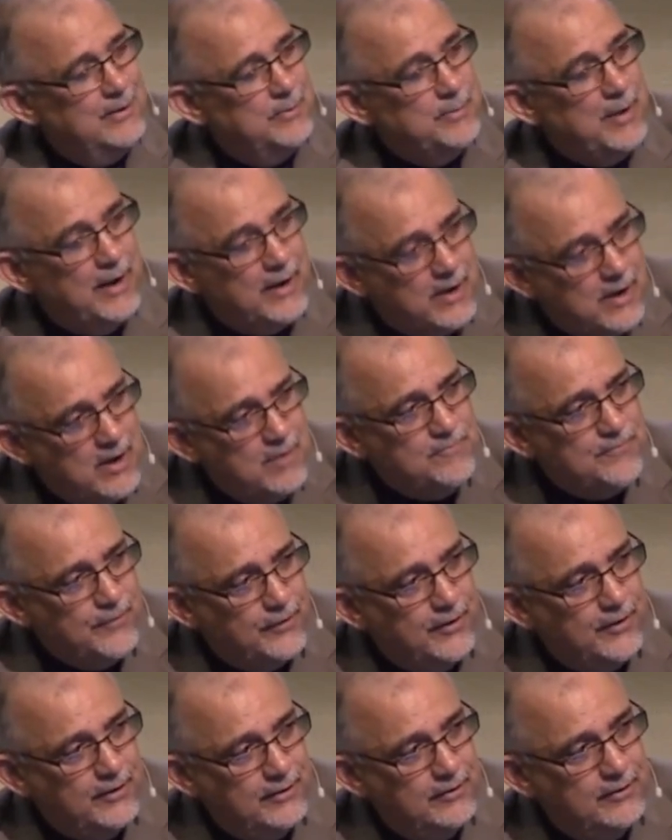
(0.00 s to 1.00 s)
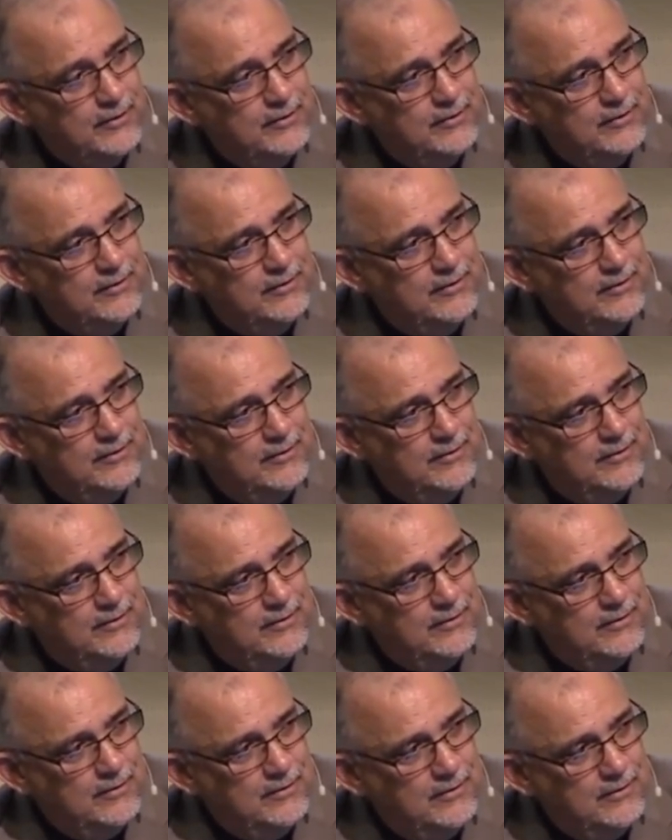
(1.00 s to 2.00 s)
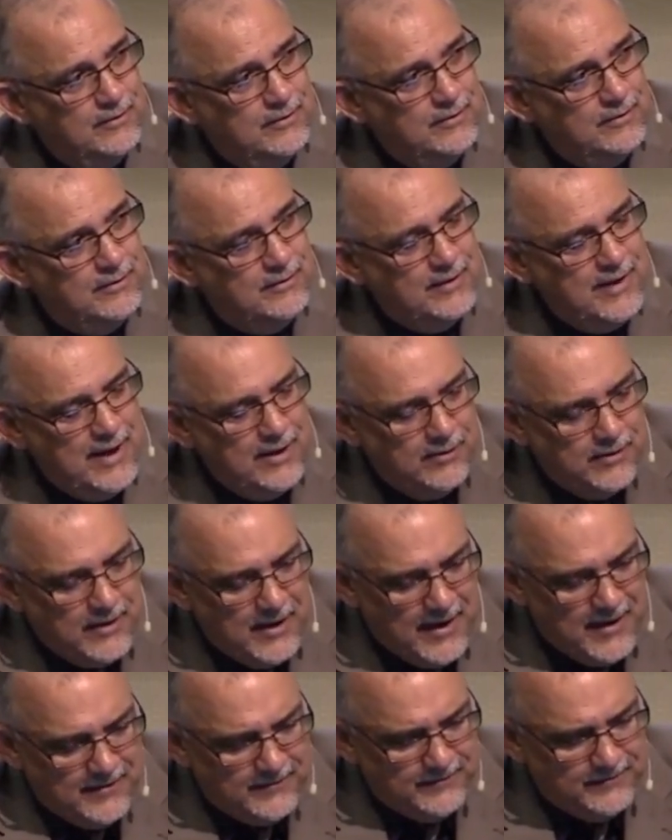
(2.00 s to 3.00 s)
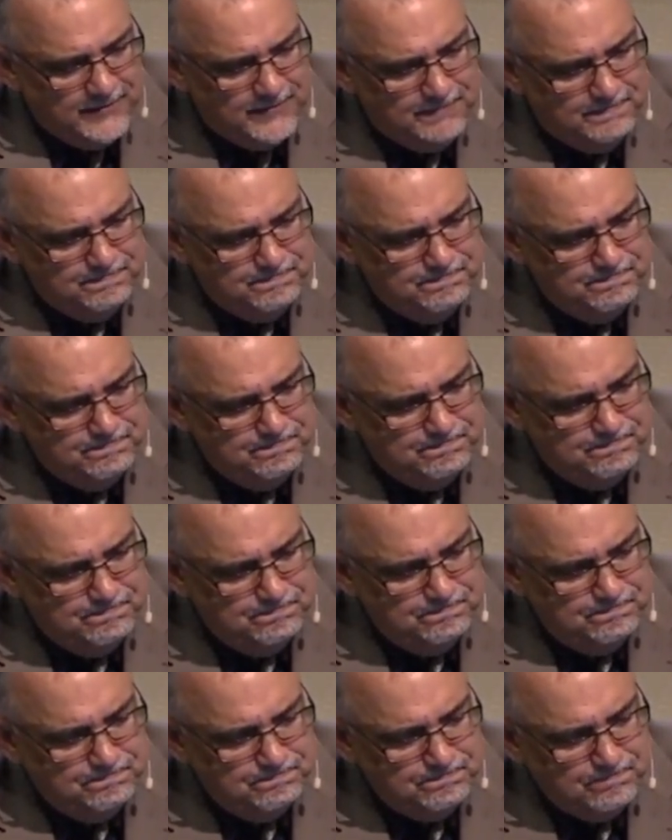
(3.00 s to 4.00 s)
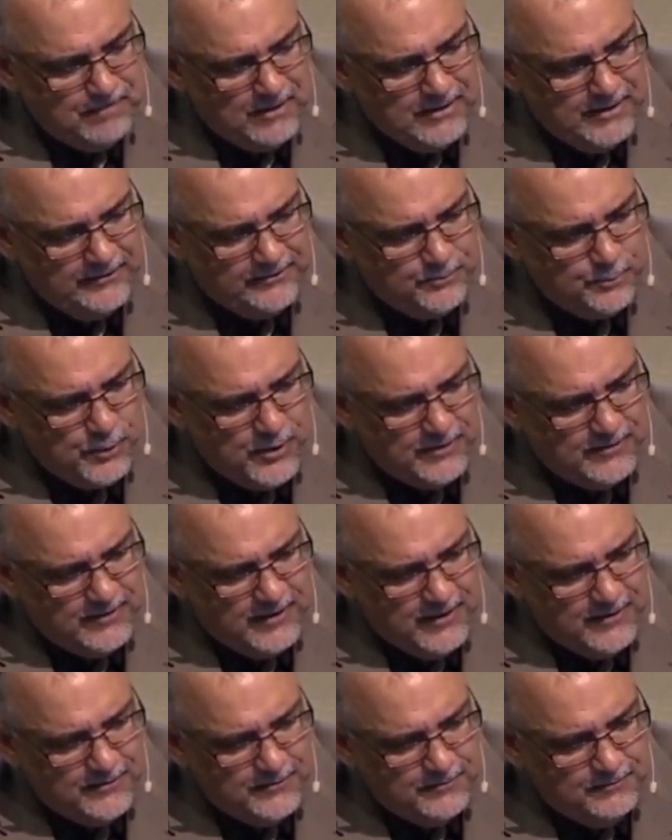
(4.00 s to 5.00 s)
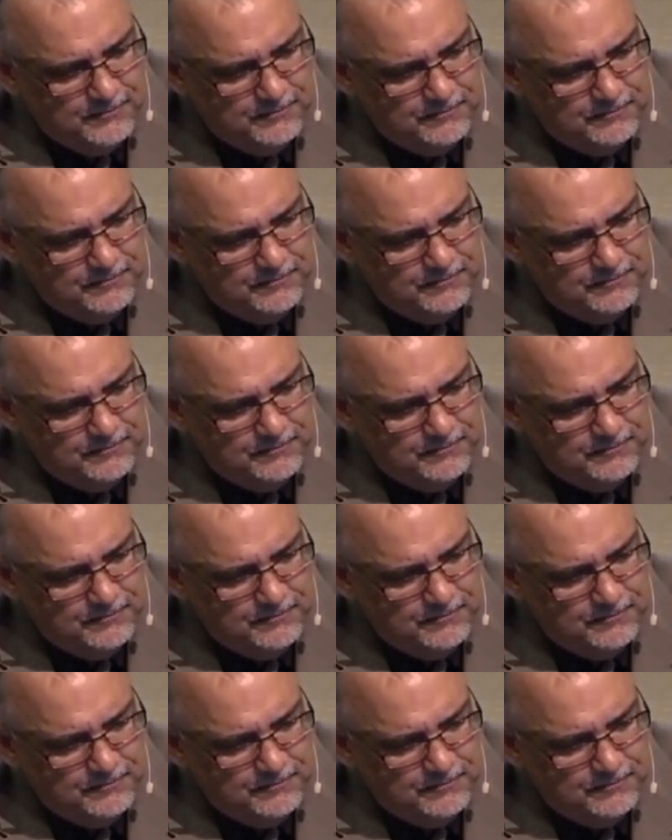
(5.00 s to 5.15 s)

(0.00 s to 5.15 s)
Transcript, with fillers: by comforting the downcast. Let's pray together.